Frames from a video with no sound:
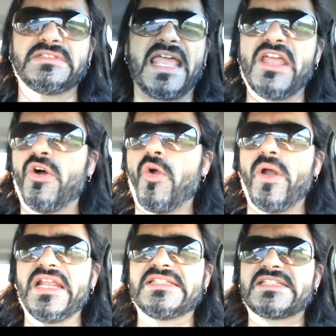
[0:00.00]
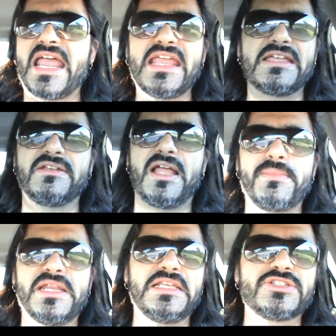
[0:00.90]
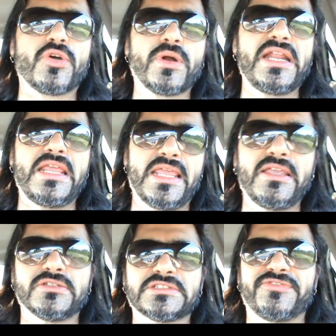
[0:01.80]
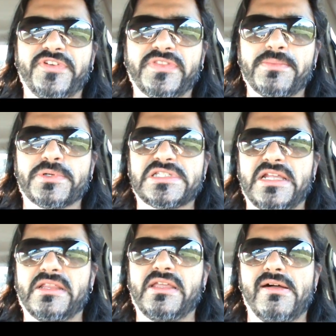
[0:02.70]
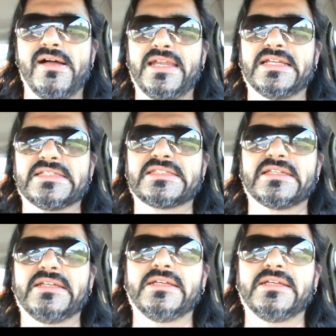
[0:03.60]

They already say it. I mean, he's already healed to 50% of the audience.